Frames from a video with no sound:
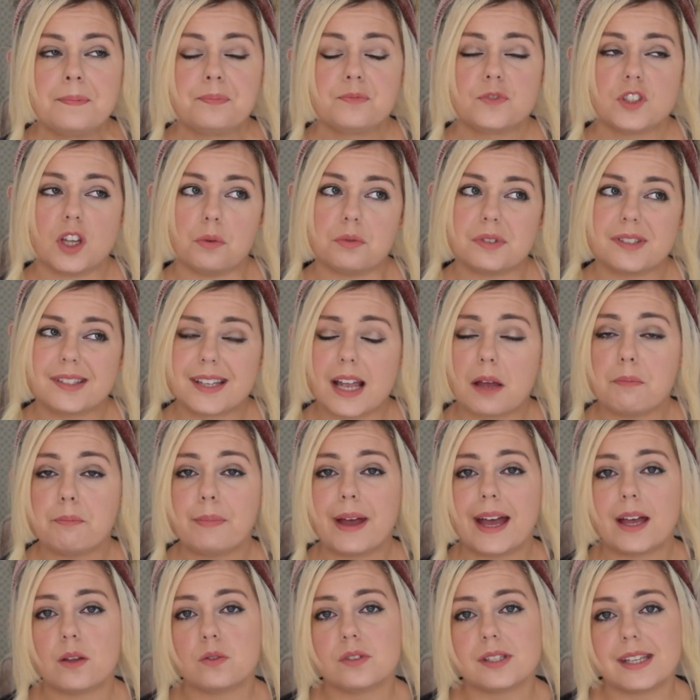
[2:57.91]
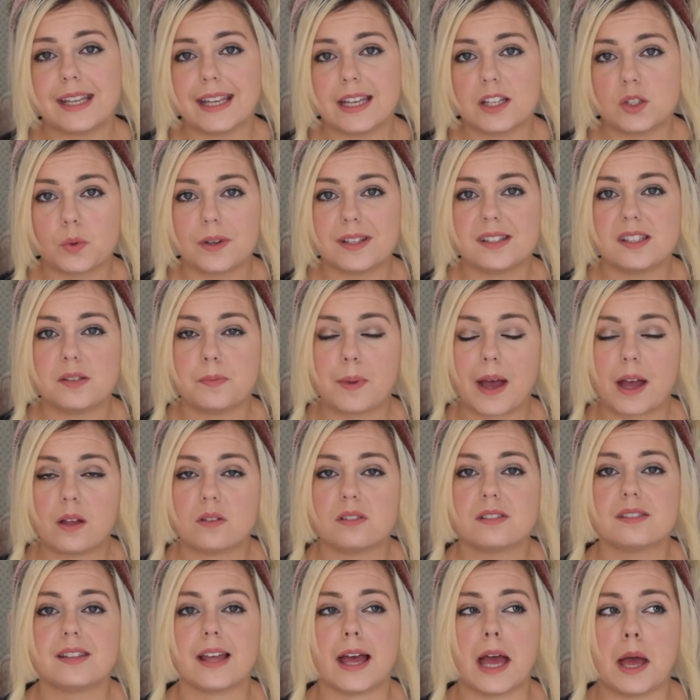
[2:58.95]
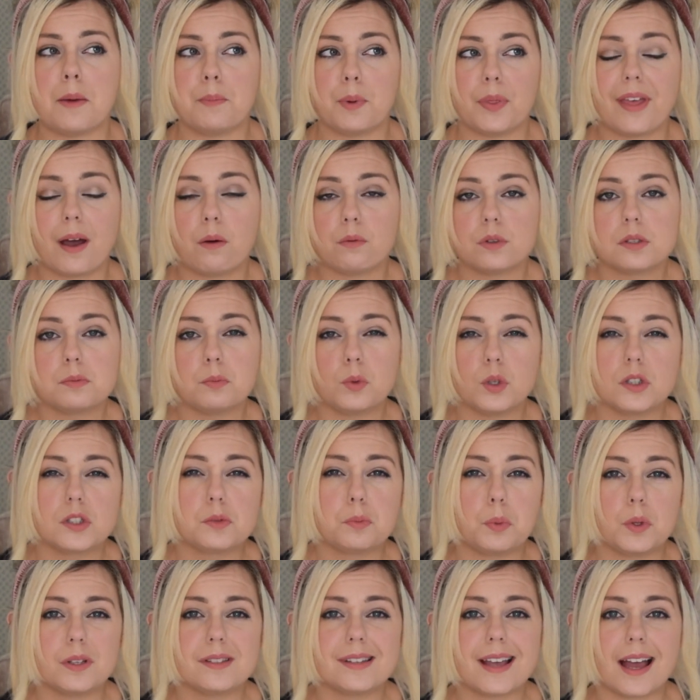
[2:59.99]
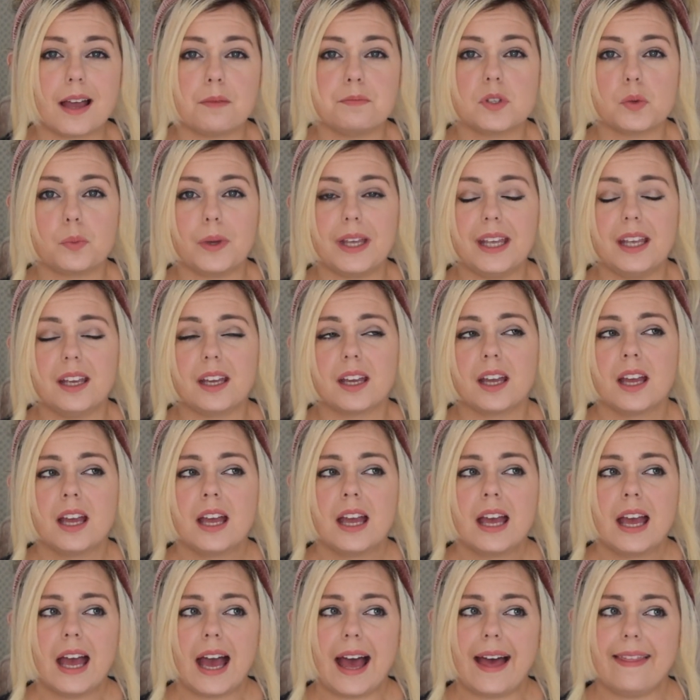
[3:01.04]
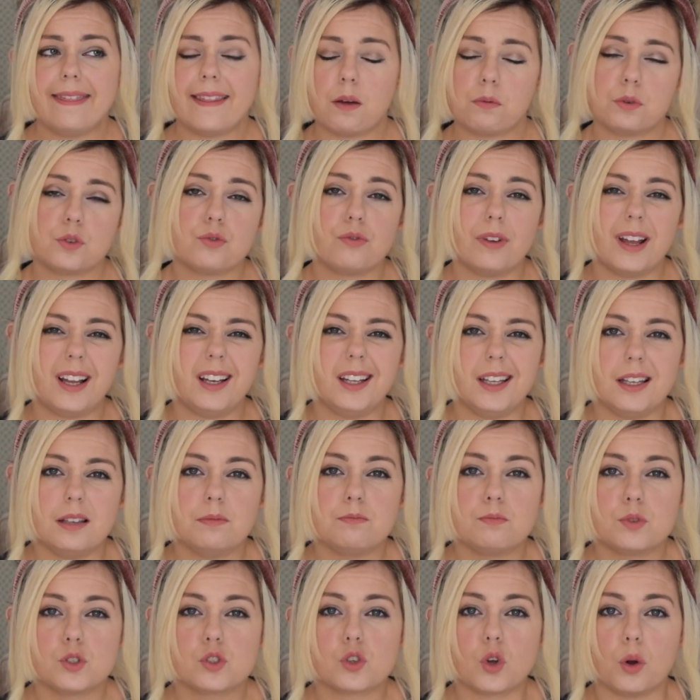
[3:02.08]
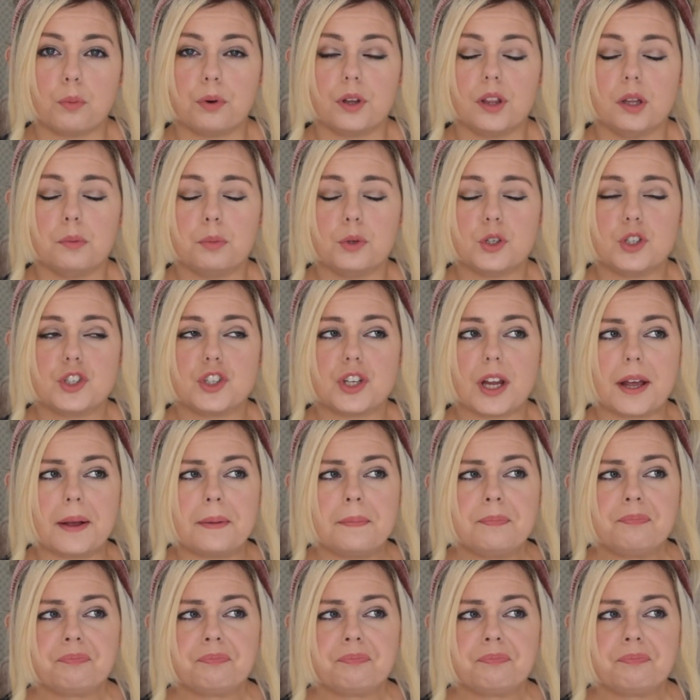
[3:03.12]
So it was £10 here, £20 there, but that was multiple times a week, and that was really scuppering the budget.